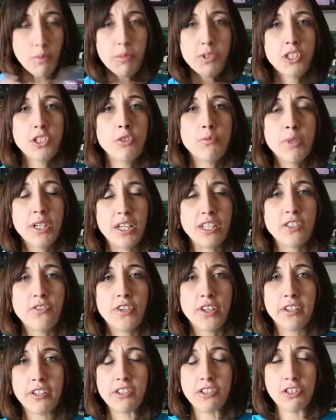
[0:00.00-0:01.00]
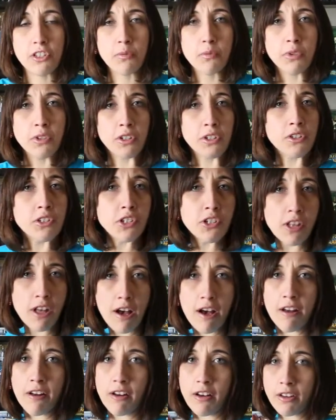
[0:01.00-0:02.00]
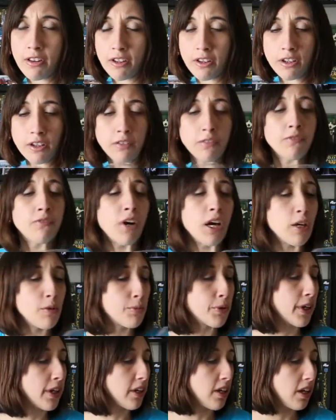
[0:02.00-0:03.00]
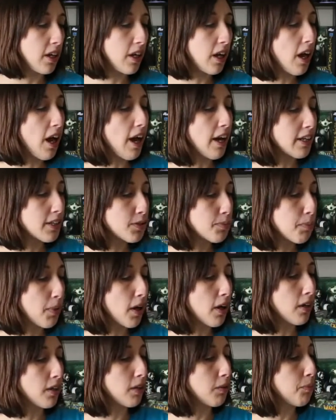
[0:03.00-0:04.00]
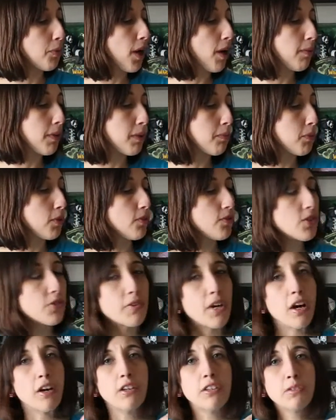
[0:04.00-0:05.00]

I'm assuming it's very similar to that other vibrating Hexbug. He probably moves around.